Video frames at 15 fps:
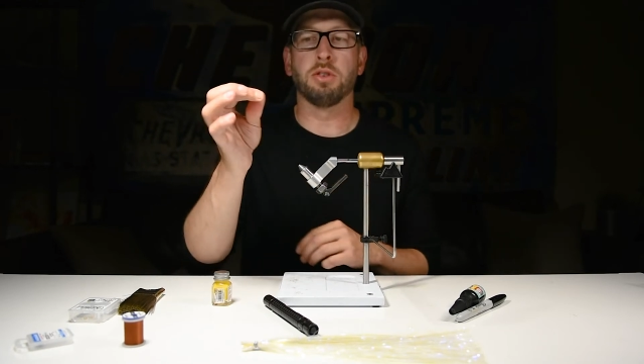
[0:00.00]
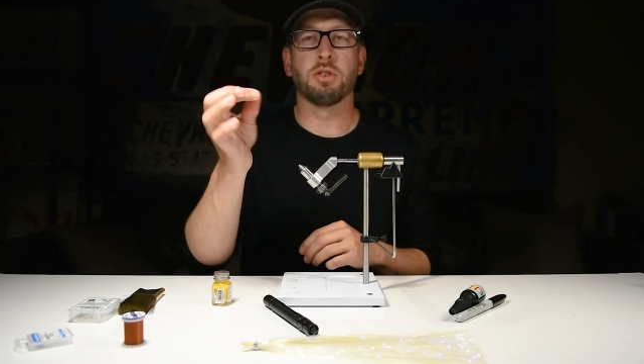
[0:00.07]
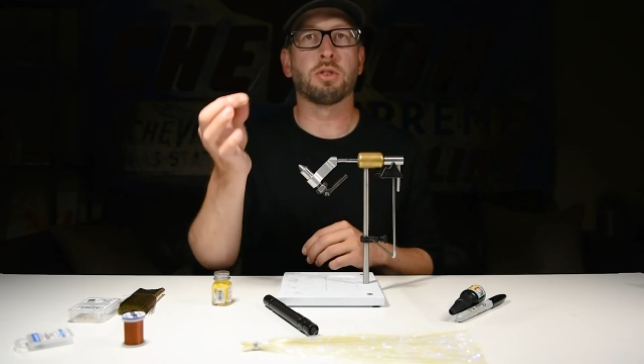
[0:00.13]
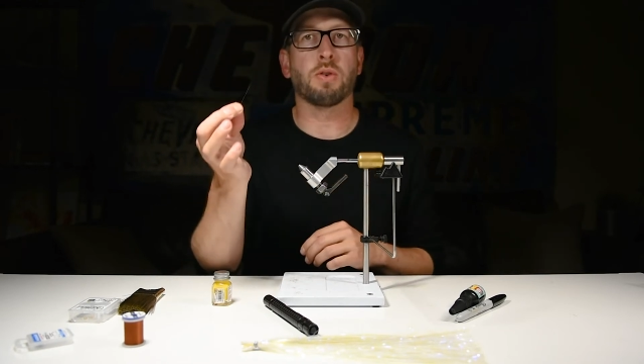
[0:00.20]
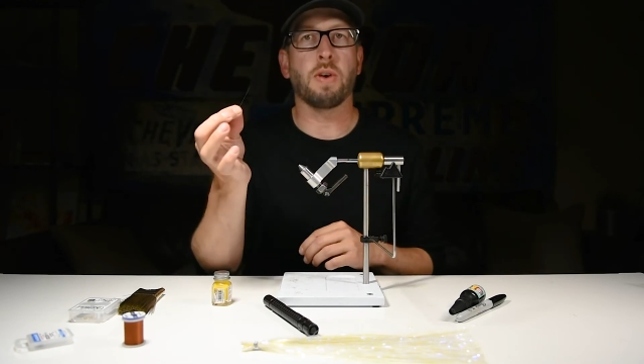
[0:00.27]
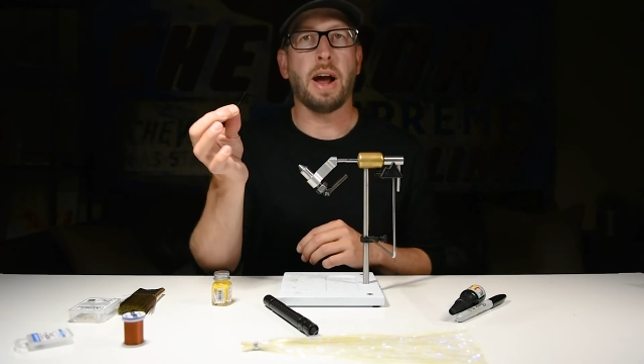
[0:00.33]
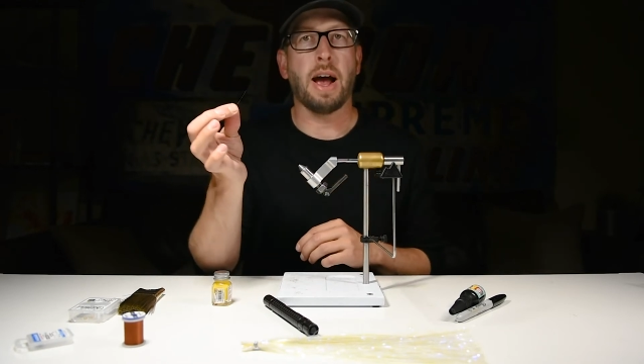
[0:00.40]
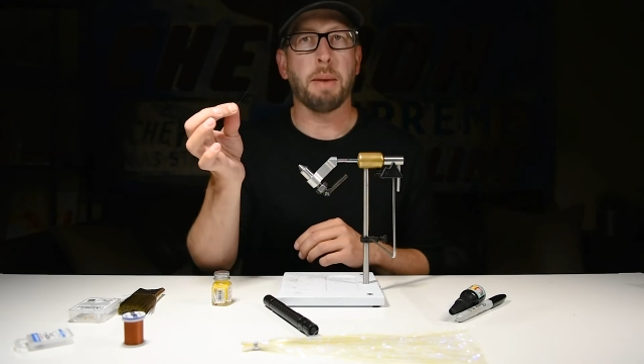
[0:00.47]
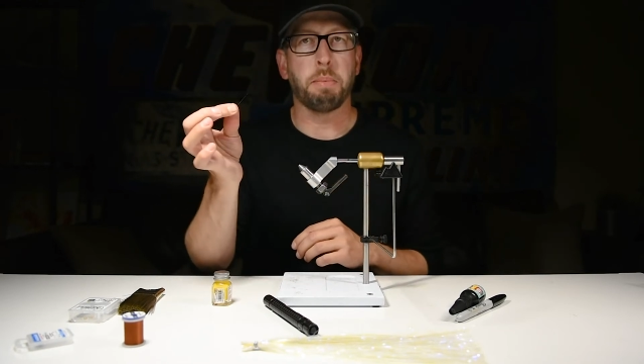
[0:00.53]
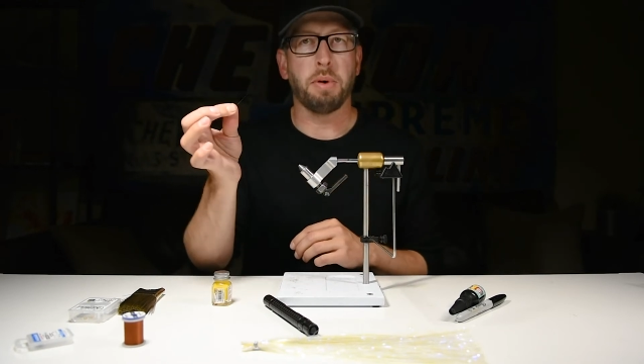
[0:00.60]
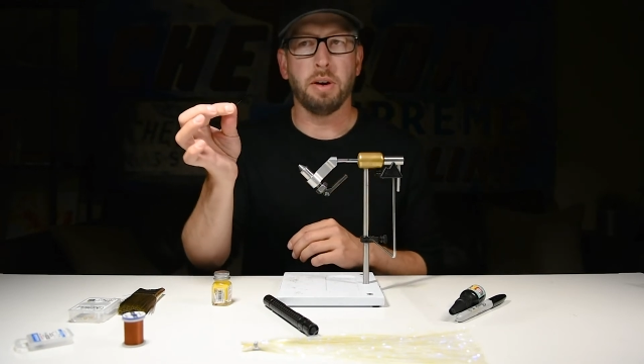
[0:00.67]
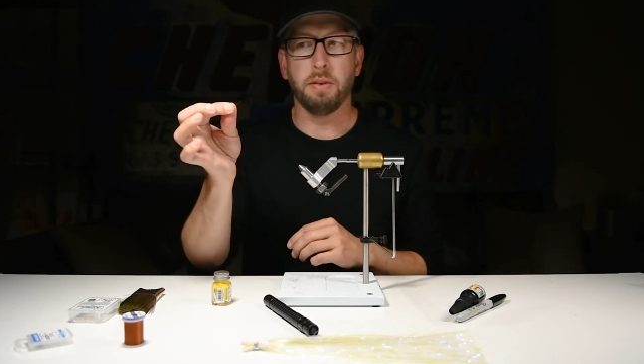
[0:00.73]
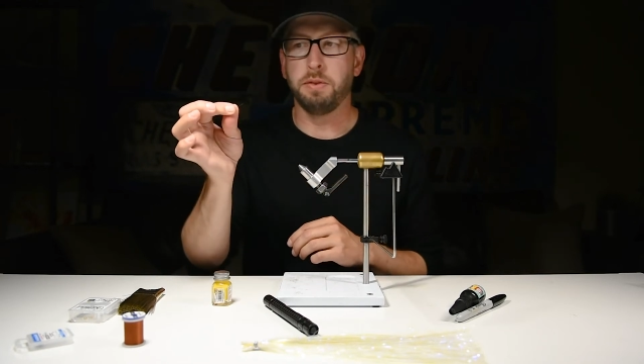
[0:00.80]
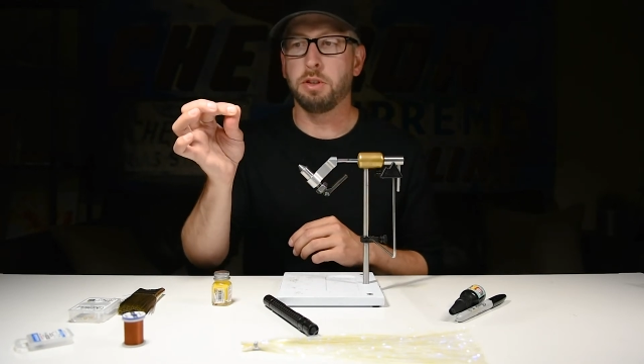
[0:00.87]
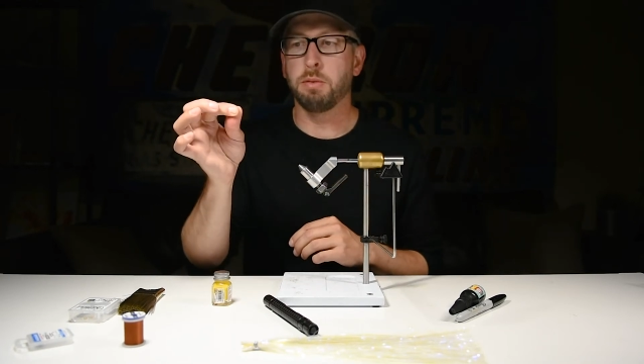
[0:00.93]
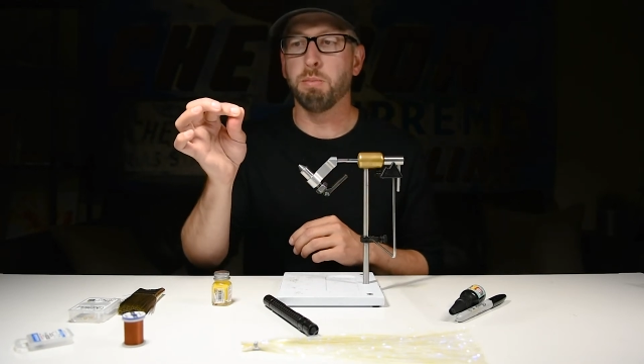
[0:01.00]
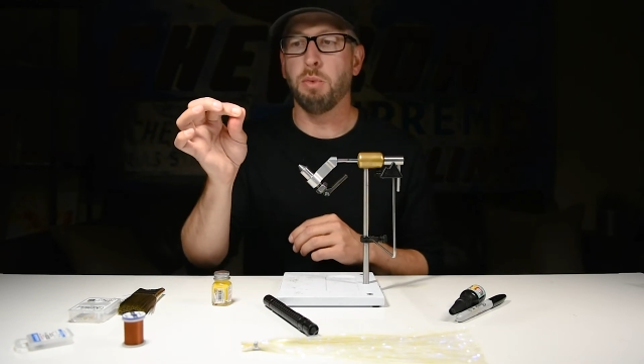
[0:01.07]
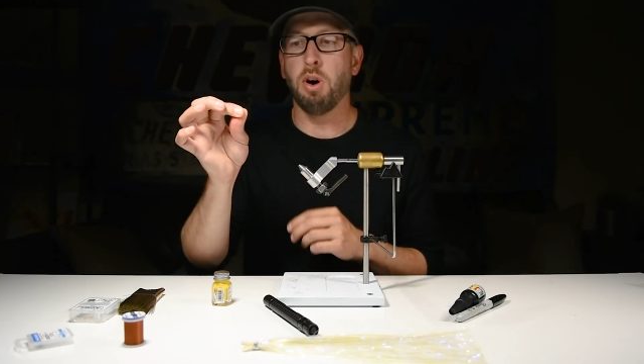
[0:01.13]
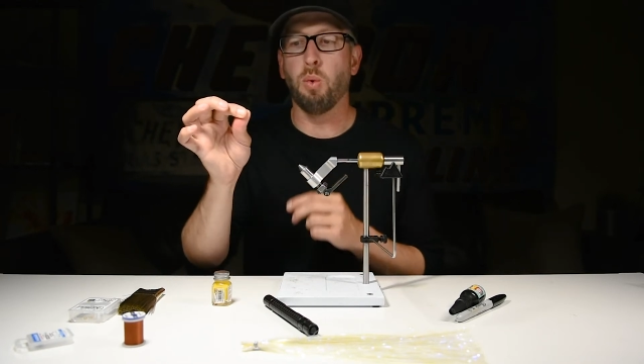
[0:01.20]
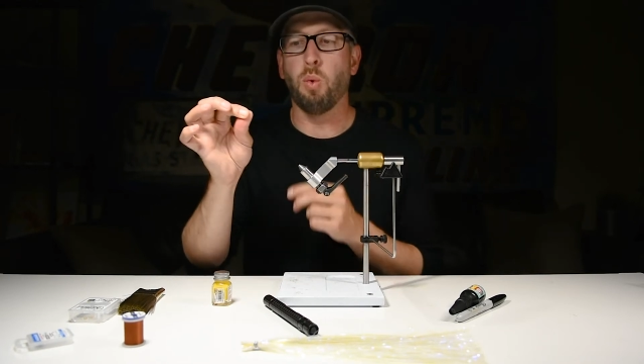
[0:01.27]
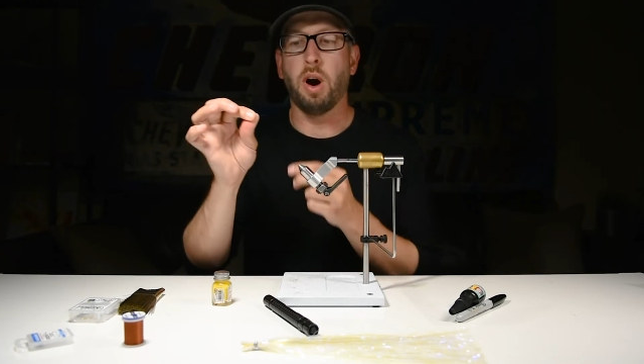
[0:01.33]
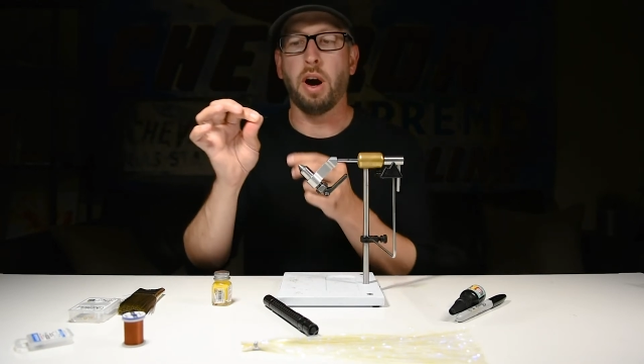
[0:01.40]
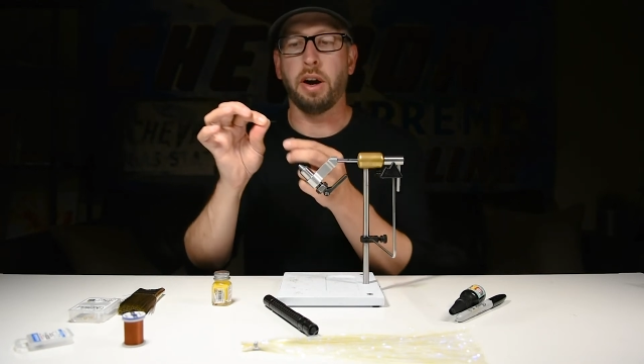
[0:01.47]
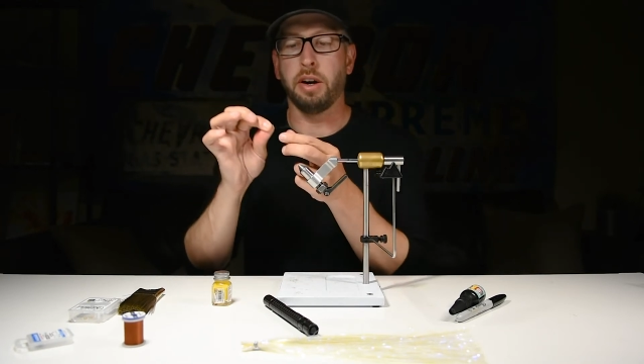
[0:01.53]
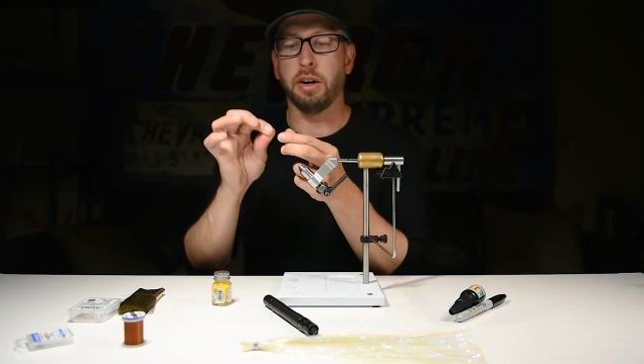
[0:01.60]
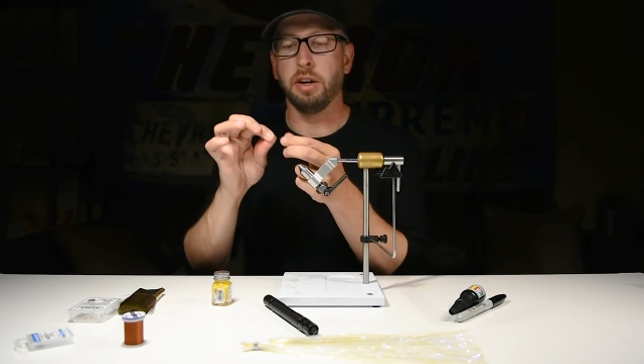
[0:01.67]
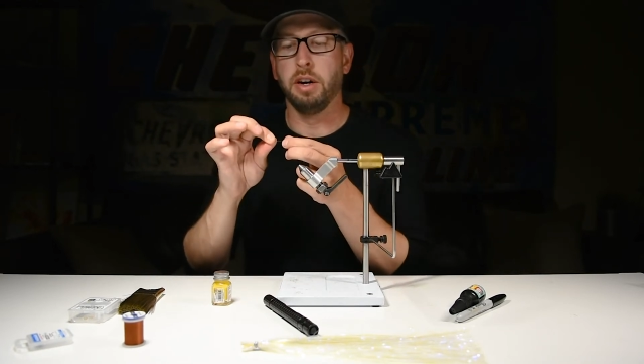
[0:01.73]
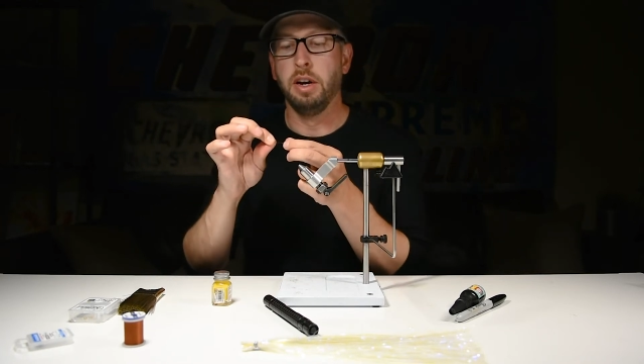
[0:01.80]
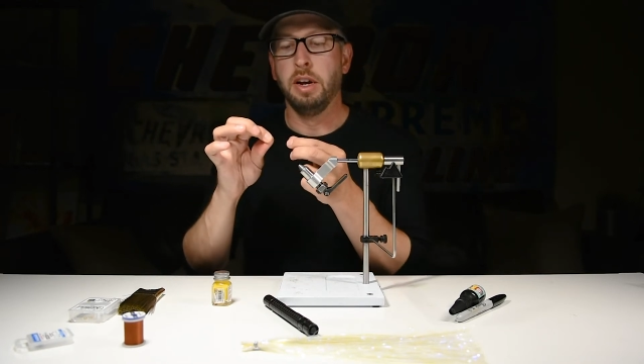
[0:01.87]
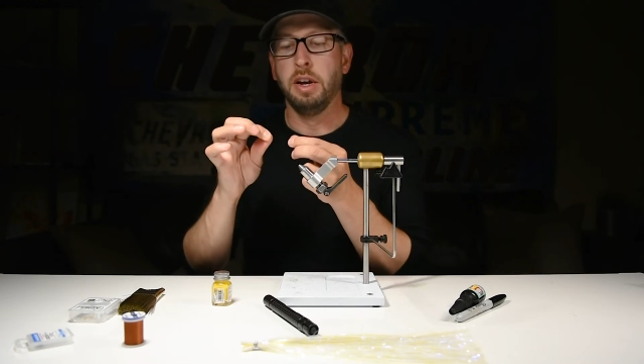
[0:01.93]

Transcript: scrap of small wire,